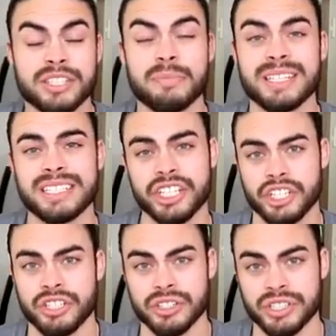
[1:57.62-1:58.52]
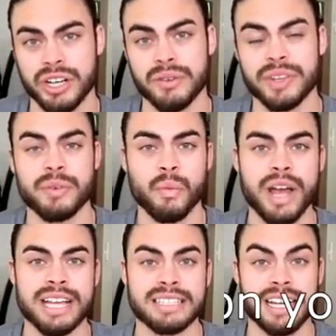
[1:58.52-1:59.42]
to position yourself in
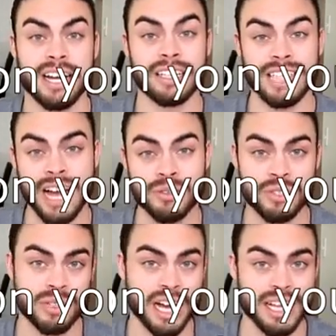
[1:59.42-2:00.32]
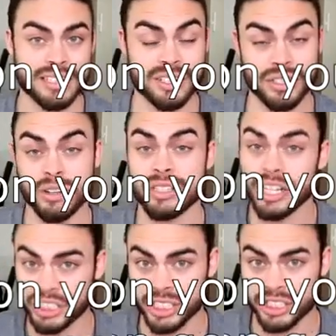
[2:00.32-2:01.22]
ways that allows you guys to start
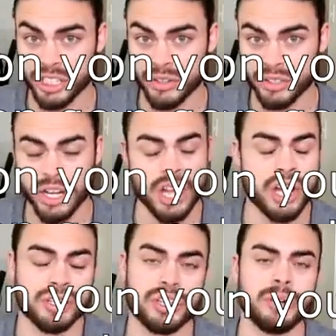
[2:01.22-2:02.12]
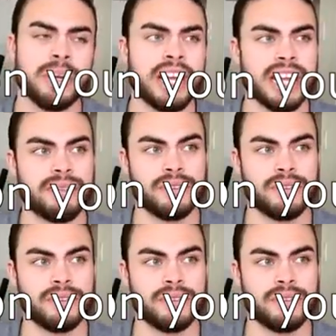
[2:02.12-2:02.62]
touching each other. So if